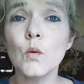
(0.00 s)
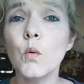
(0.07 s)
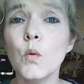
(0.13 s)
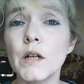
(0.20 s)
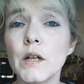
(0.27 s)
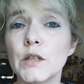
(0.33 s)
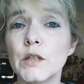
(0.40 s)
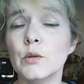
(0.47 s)

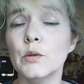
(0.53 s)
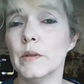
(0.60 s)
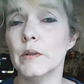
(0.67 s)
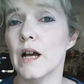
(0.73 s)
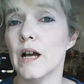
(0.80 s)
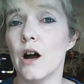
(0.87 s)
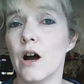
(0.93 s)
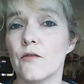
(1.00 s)
what do
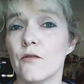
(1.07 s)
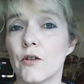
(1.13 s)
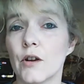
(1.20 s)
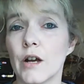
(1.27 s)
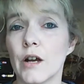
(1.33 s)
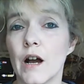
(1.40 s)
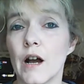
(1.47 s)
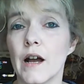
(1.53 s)
we
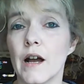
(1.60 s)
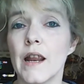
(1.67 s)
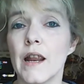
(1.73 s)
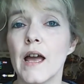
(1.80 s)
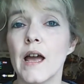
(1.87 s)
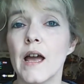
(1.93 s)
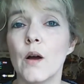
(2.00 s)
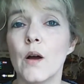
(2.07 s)
offer God?
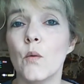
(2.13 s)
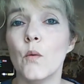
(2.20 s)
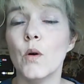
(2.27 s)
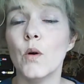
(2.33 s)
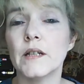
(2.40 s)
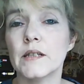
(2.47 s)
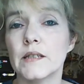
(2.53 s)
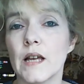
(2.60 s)

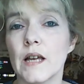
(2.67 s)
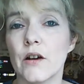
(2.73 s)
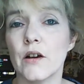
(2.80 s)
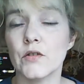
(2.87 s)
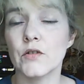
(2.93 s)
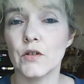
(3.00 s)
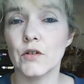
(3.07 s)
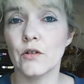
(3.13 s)
What does
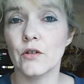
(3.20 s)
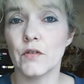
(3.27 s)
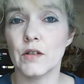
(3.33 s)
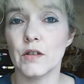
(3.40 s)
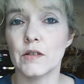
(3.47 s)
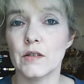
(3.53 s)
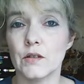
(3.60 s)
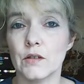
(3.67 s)
our
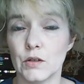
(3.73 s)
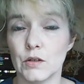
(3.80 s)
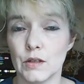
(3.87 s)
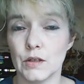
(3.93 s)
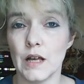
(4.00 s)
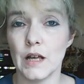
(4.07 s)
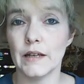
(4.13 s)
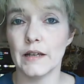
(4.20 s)
service
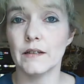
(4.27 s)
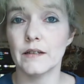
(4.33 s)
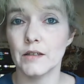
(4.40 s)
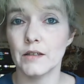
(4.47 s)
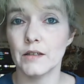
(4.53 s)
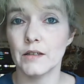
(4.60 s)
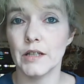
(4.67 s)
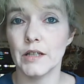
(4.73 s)
look like
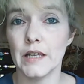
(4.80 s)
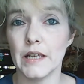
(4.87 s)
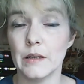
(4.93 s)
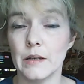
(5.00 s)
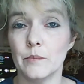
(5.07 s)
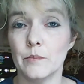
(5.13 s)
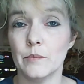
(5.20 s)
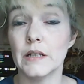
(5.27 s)
to
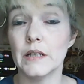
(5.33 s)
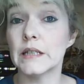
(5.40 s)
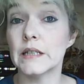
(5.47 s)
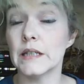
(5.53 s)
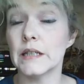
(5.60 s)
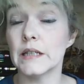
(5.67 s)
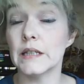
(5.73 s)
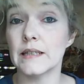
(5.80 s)
Him? Is
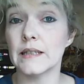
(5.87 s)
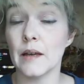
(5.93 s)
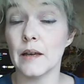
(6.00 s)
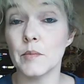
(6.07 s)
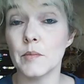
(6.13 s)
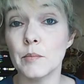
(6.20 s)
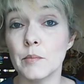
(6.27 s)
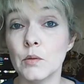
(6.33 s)
it
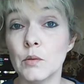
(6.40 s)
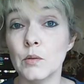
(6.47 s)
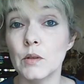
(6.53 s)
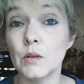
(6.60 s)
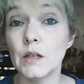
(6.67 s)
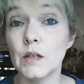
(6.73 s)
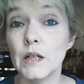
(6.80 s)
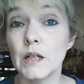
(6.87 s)
acceptable?
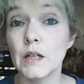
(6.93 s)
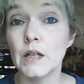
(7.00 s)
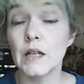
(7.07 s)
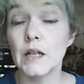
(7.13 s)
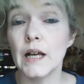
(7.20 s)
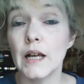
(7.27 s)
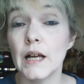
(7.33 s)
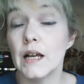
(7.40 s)

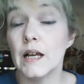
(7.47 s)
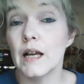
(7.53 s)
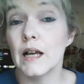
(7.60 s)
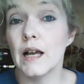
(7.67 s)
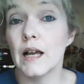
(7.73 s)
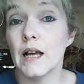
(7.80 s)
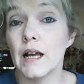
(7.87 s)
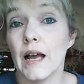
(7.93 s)

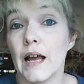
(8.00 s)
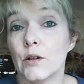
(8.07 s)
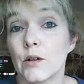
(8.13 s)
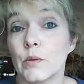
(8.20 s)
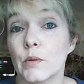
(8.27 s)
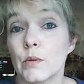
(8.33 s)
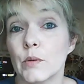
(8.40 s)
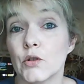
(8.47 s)
How
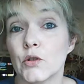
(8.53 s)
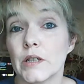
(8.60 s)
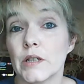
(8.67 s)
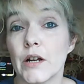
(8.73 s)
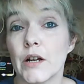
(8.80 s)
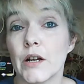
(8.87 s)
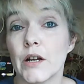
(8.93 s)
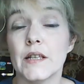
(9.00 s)
do we
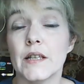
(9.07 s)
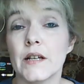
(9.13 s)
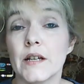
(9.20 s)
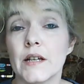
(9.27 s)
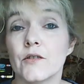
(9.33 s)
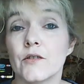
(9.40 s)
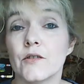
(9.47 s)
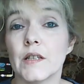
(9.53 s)
treat
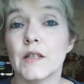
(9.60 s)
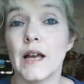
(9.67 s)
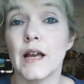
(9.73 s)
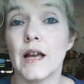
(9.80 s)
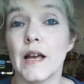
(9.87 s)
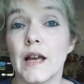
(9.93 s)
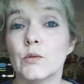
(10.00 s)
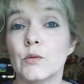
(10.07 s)
ourselves?
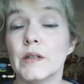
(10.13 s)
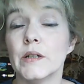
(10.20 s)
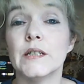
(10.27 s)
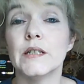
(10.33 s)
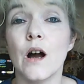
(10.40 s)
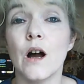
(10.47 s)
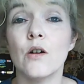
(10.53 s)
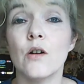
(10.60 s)
How do we
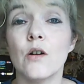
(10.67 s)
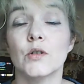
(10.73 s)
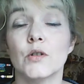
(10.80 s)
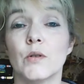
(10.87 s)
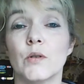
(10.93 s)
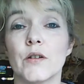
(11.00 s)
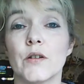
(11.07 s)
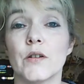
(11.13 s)
talk
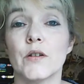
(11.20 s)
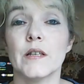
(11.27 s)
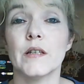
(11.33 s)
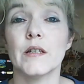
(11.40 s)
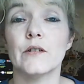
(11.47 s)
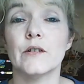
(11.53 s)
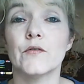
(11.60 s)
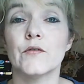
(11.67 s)
to
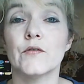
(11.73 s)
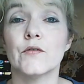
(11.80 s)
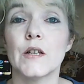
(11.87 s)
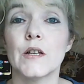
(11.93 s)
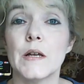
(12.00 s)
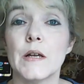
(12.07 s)
ourselves?